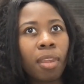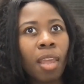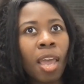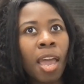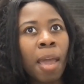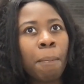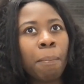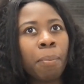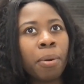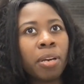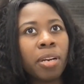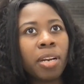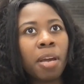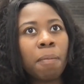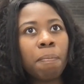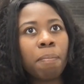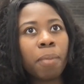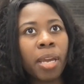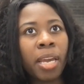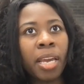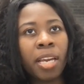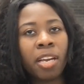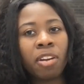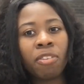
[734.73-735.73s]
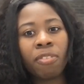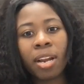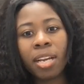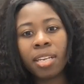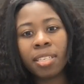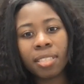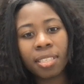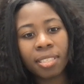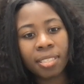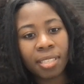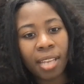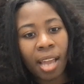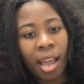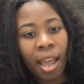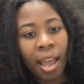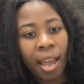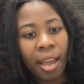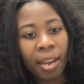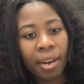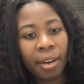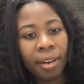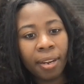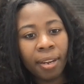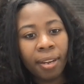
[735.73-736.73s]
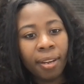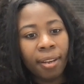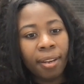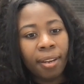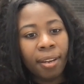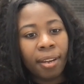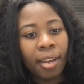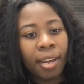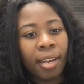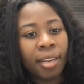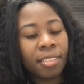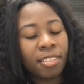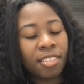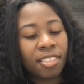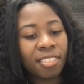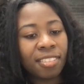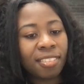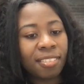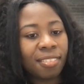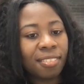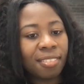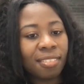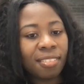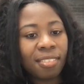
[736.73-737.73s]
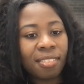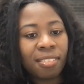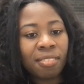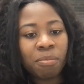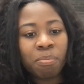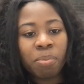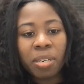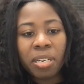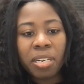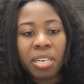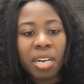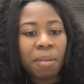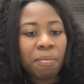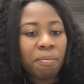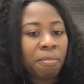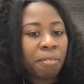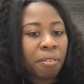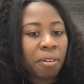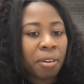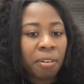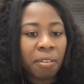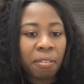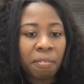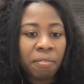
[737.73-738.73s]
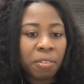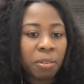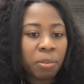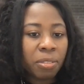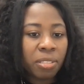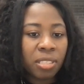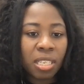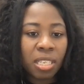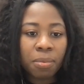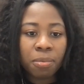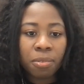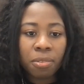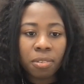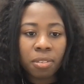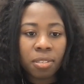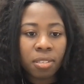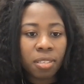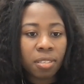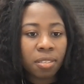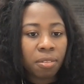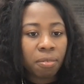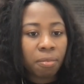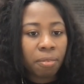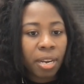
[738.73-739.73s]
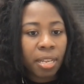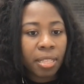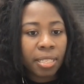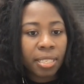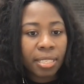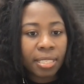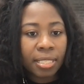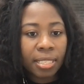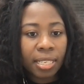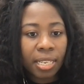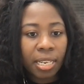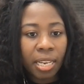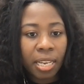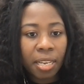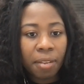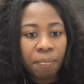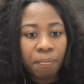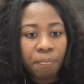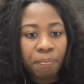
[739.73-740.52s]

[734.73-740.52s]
i put up a craigslist ad and just put it up for a few seamstresses around the city